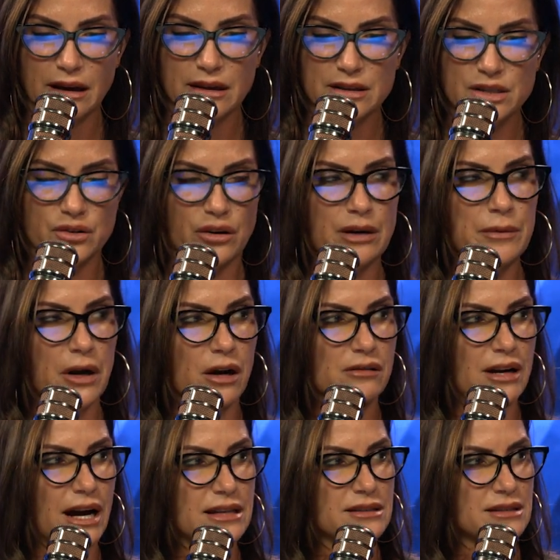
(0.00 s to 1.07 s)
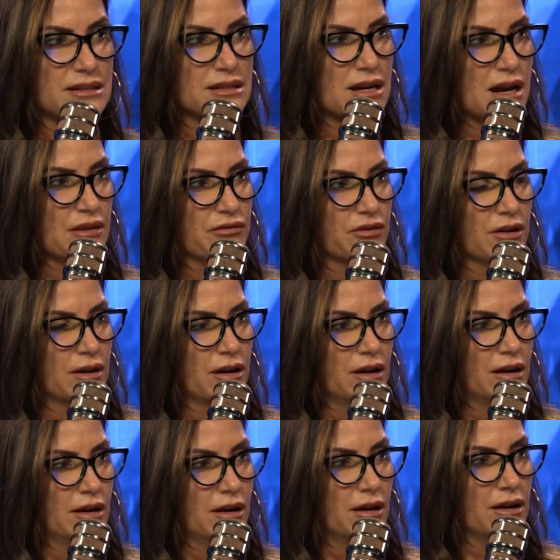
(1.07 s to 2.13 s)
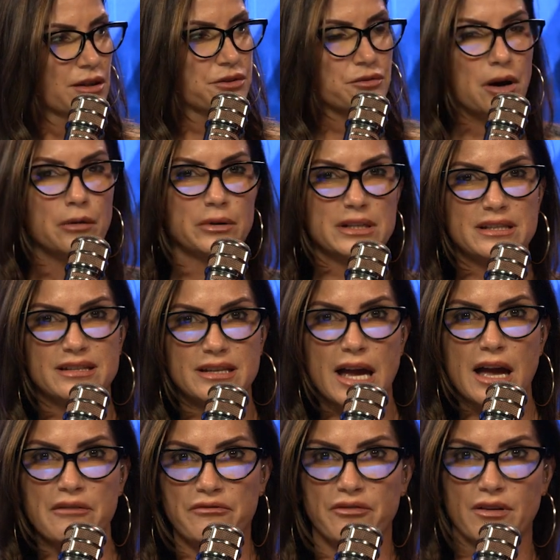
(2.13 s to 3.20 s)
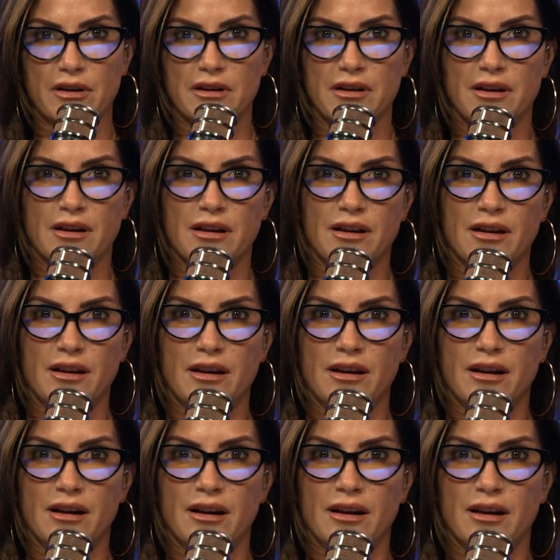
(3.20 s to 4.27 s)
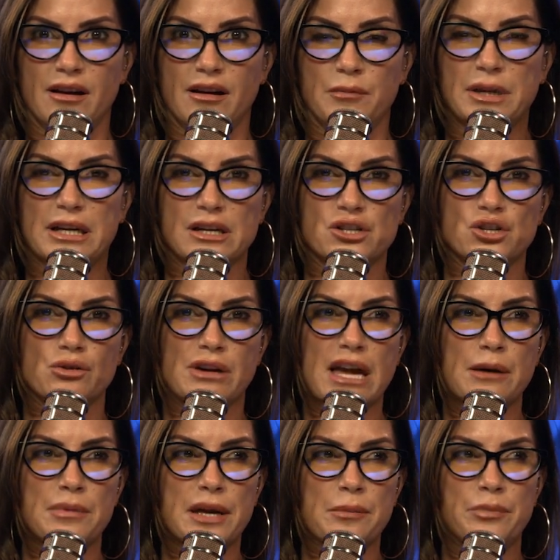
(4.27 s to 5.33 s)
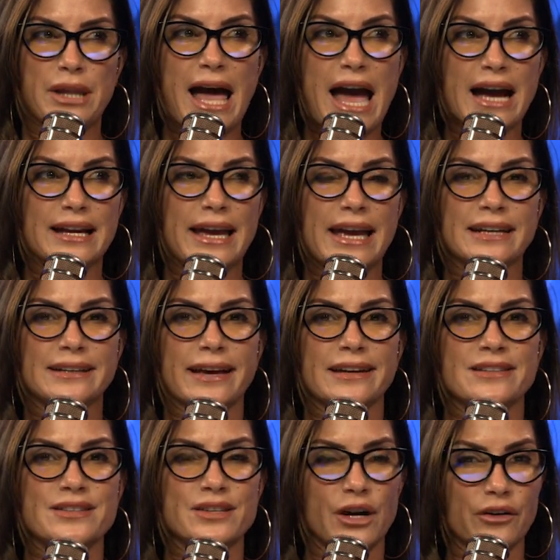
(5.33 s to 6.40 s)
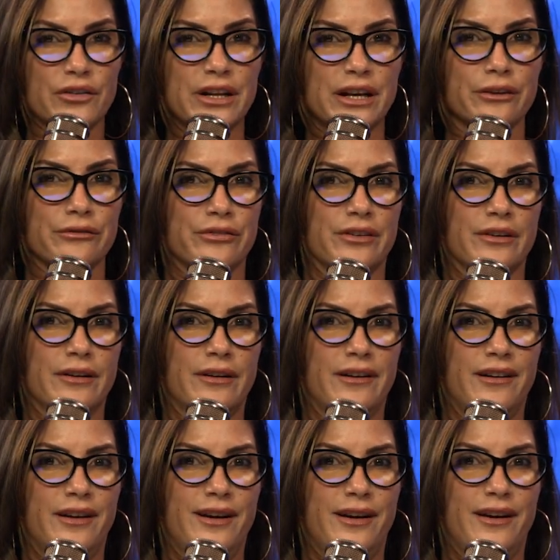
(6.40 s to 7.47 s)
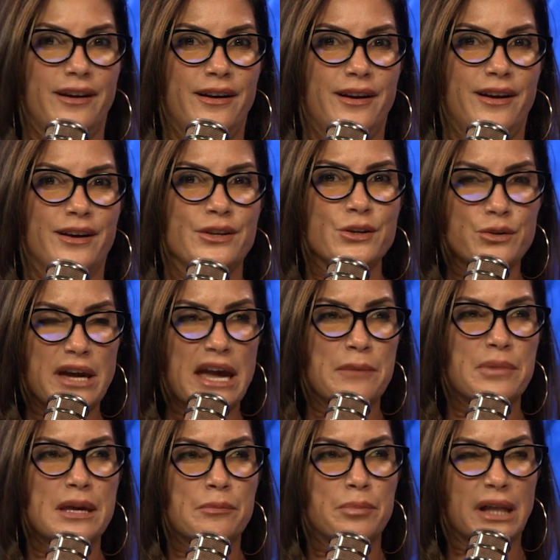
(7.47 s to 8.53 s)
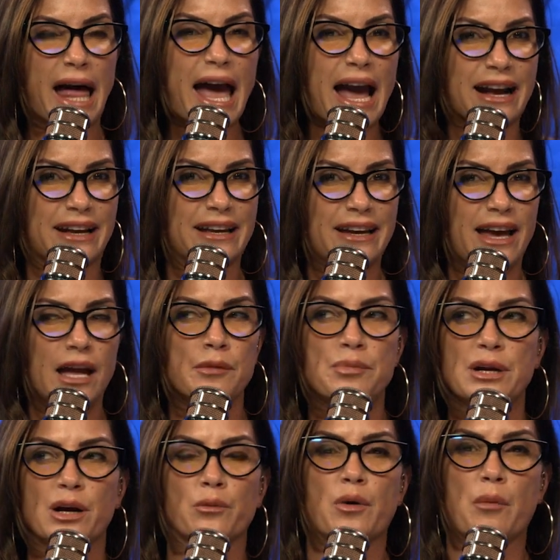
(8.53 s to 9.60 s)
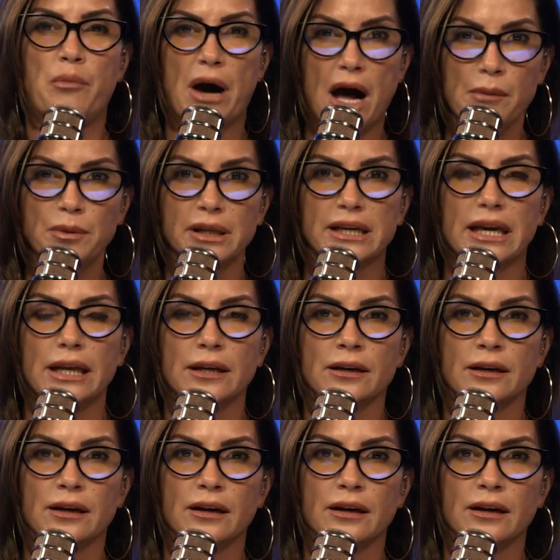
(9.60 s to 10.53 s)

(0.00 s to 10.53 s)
screaming all kinds of stuff, throwing stuff because you can't be black and conservative. You can't be black and be a Republican.